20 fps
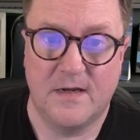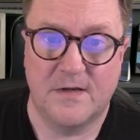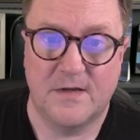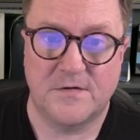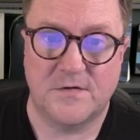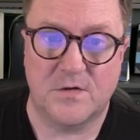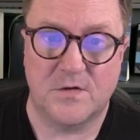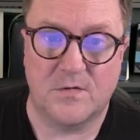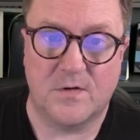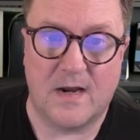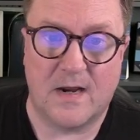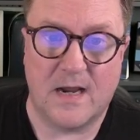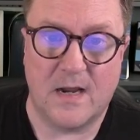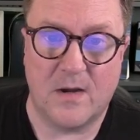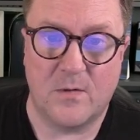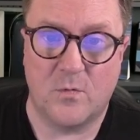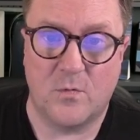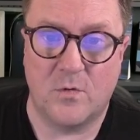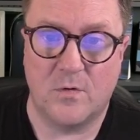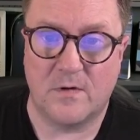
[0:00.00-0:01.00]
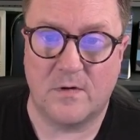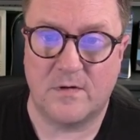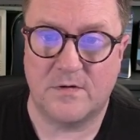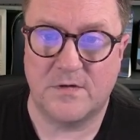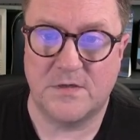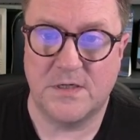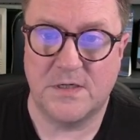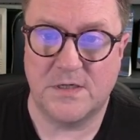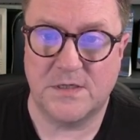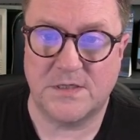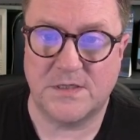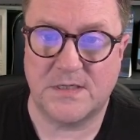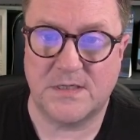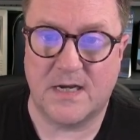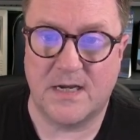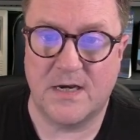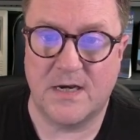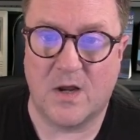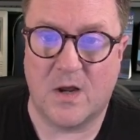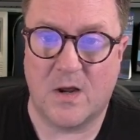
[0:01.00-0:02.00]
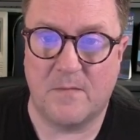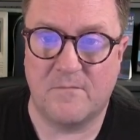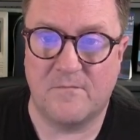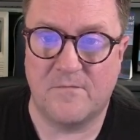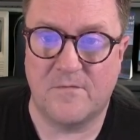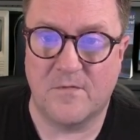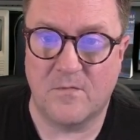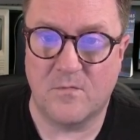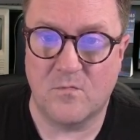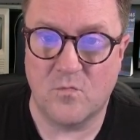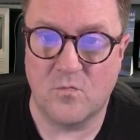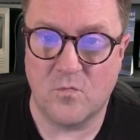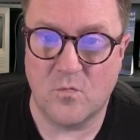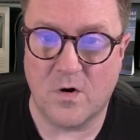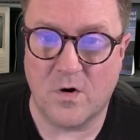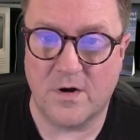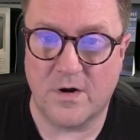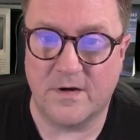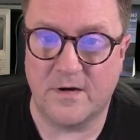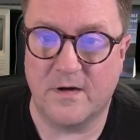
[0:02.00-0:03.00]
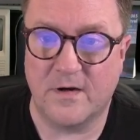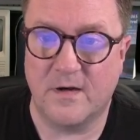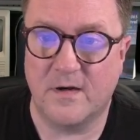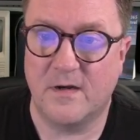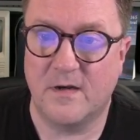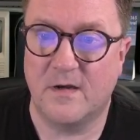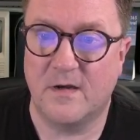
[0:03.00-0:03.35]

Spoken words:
So I will just sign up for one